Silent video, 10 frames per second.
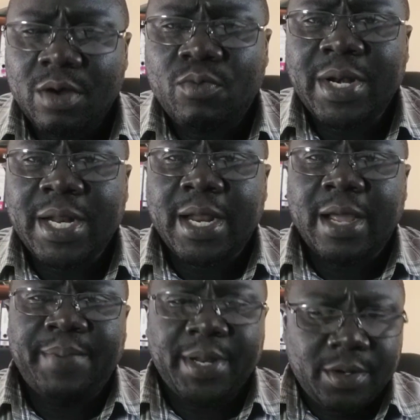what had
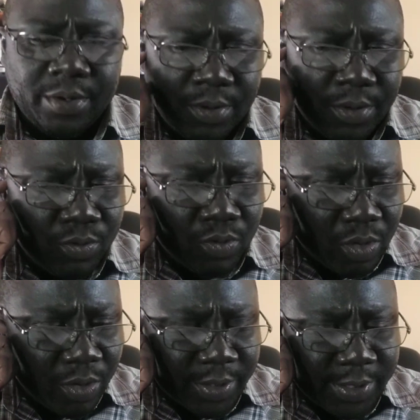happened
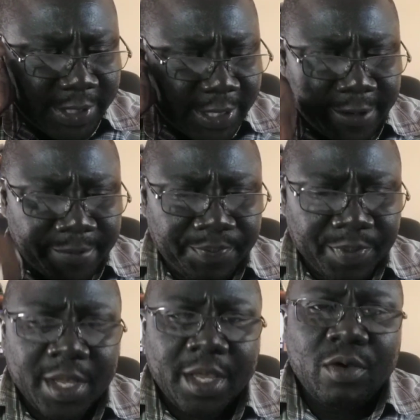was he